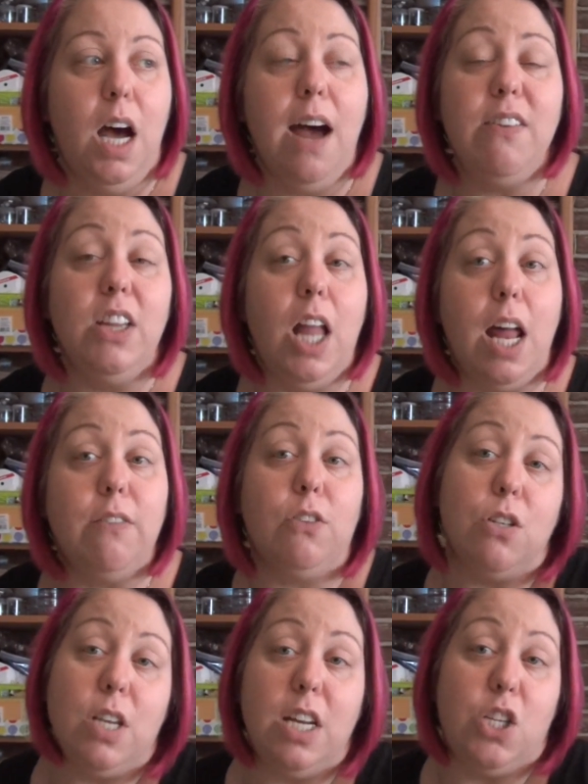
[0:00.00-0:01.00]
I have a lot of
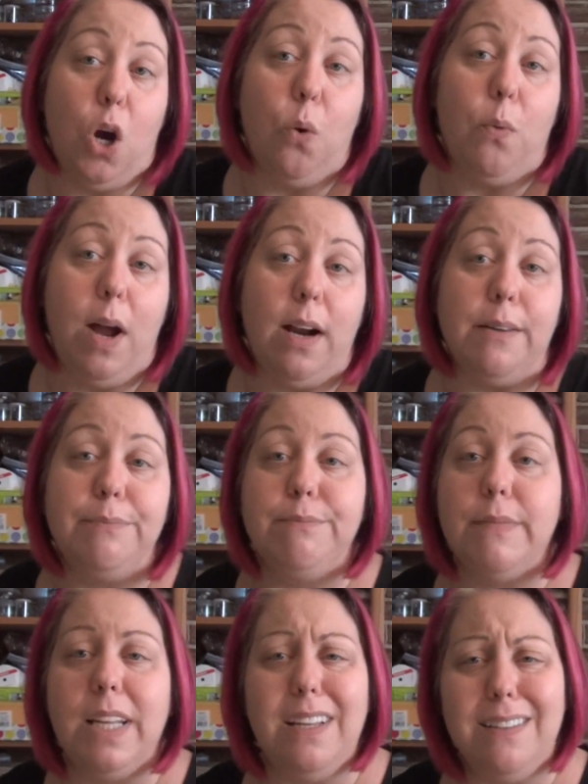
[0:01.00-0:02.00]
clothes I don't wear.
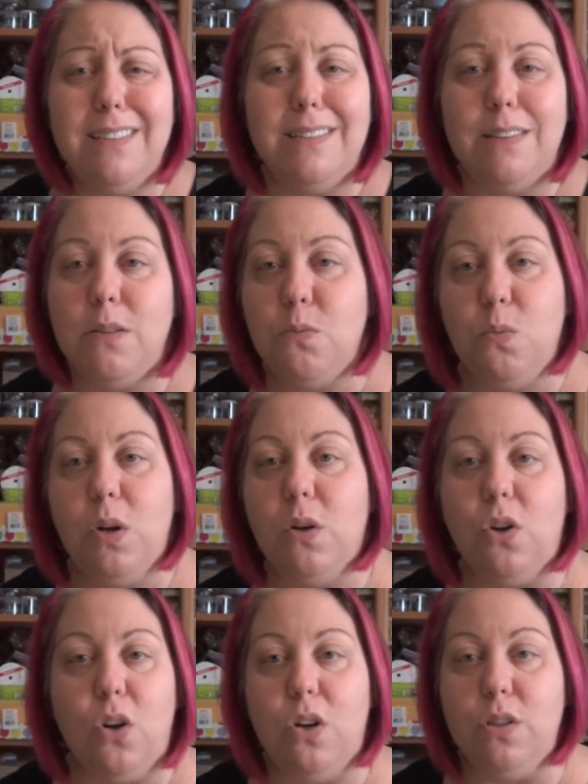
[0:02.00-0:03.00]
Like, we're
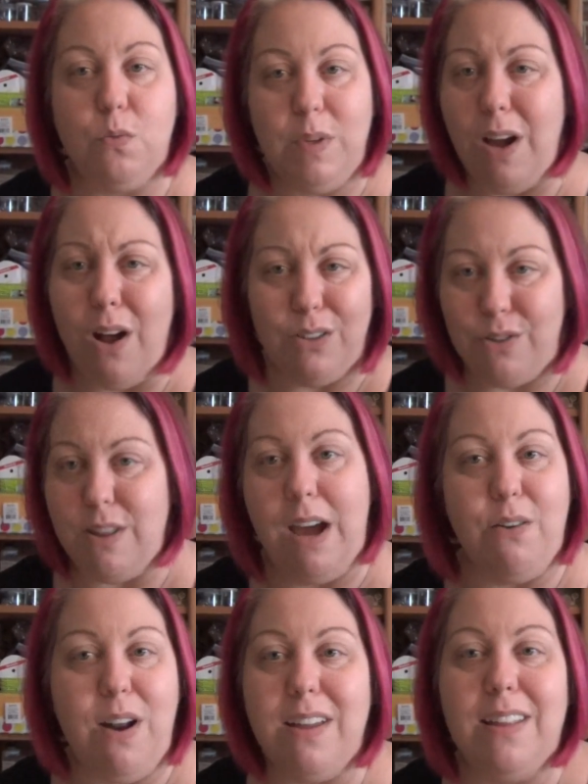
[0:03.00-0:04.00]
girls, we all do
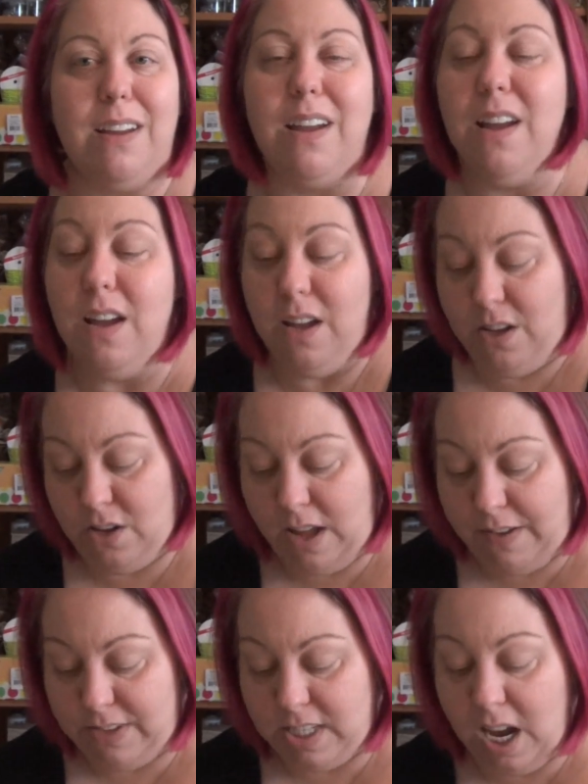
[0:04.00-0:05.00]
that, right? Like, you'll
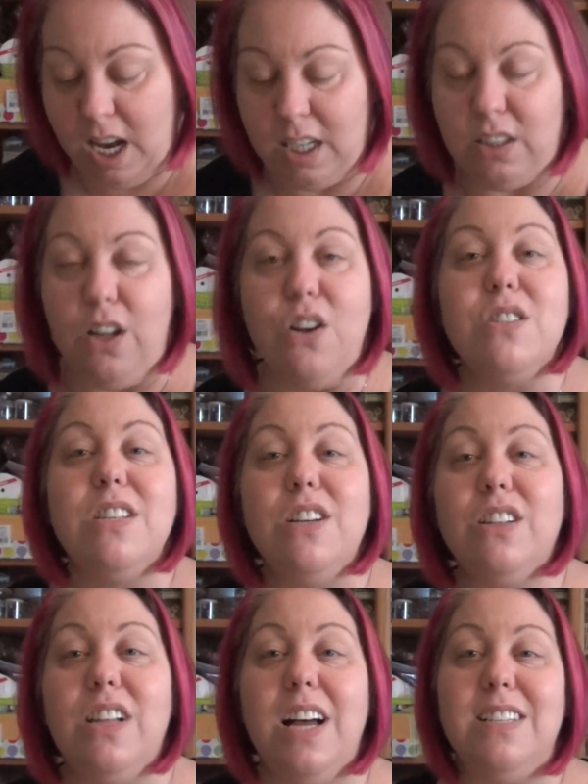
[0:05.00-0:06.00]
have a ton of clothes in
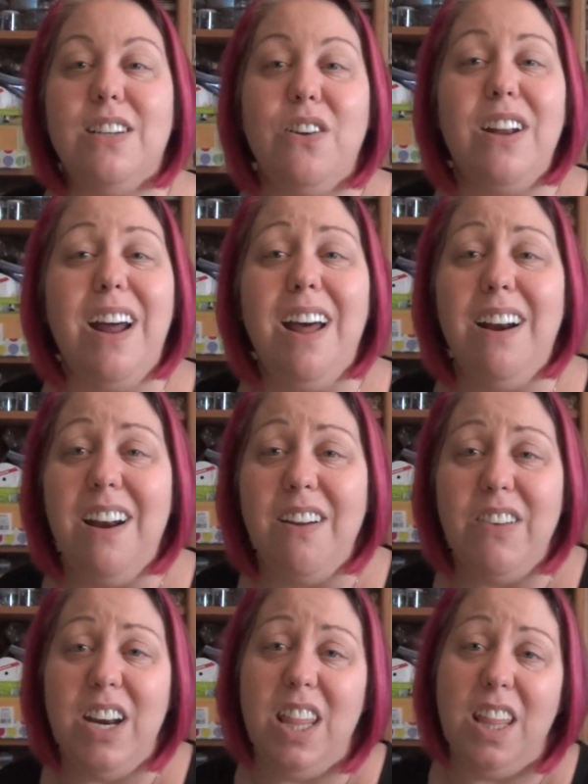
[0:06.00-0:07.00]
your closet going, I don't
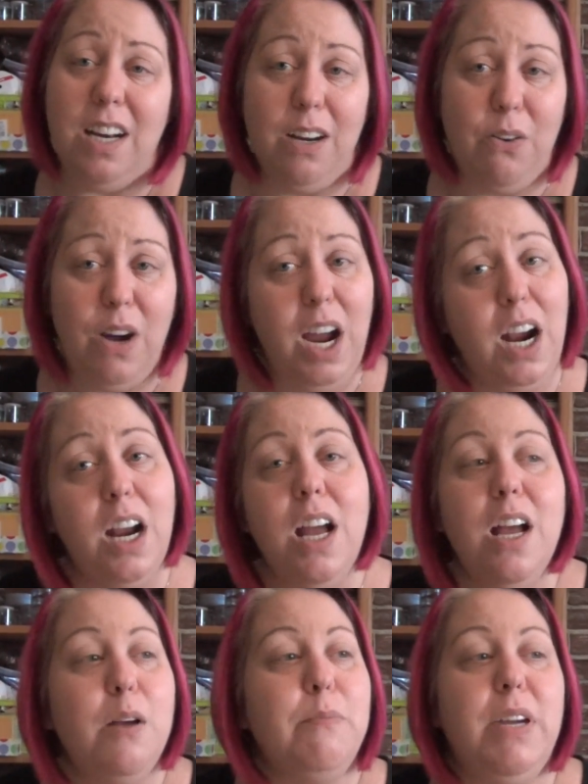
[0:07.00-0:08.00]
have anything to wear,
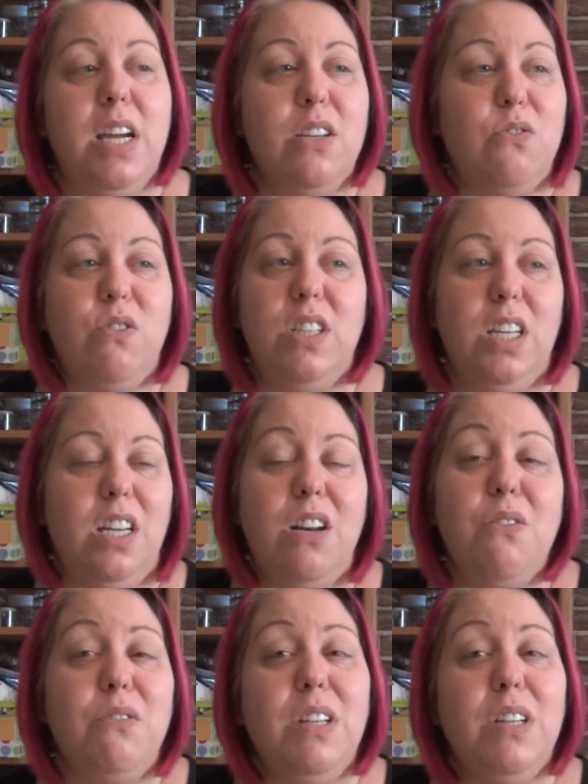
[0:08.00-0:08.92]
because really, you don't